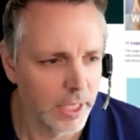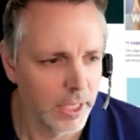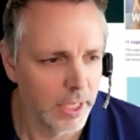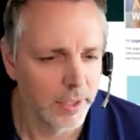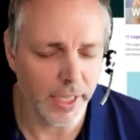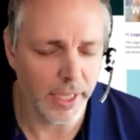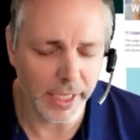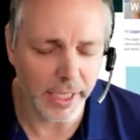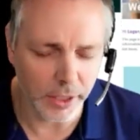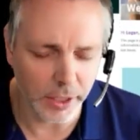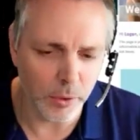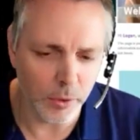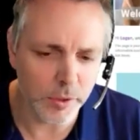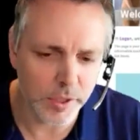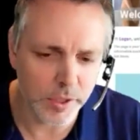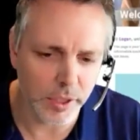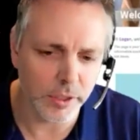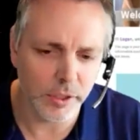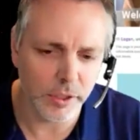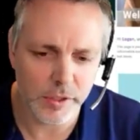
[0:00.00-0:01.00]
They can also
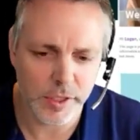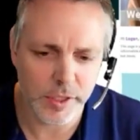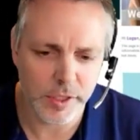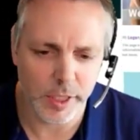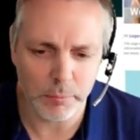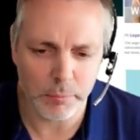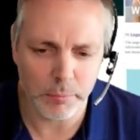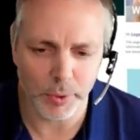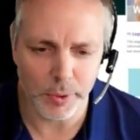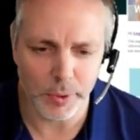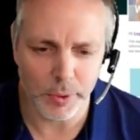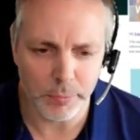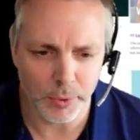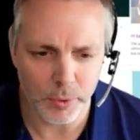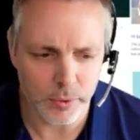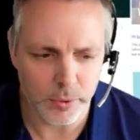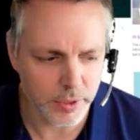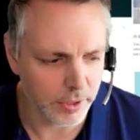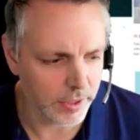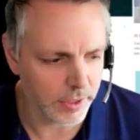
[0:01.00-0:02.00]
use the employee
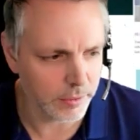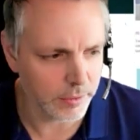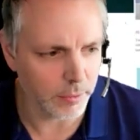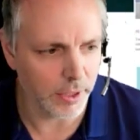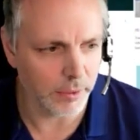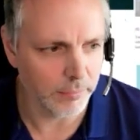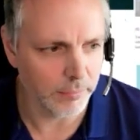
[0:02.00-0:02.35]
portal as well.